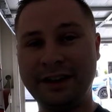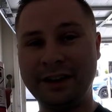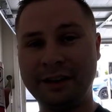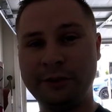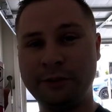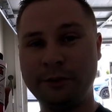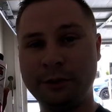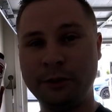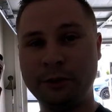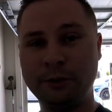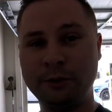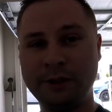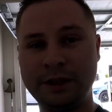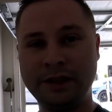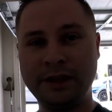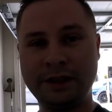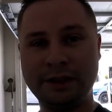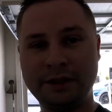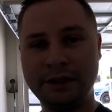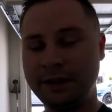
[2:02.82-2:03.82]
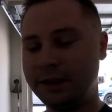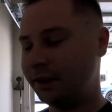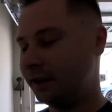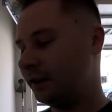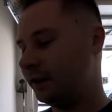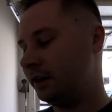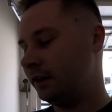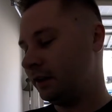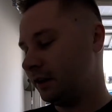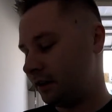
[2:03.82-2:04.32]
X-Foam that they sent.
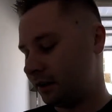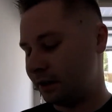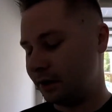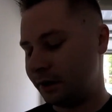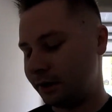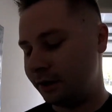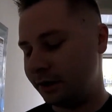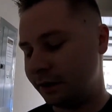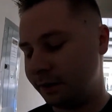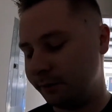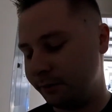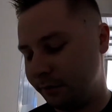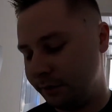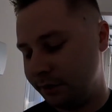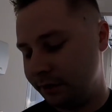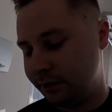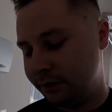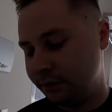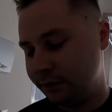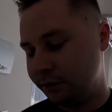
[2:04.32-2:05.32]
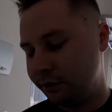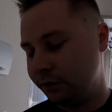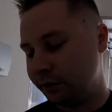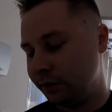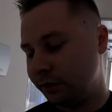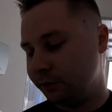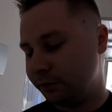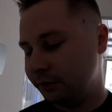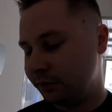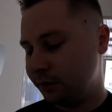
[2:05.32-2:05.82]

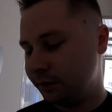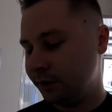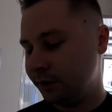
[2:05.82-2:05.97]
So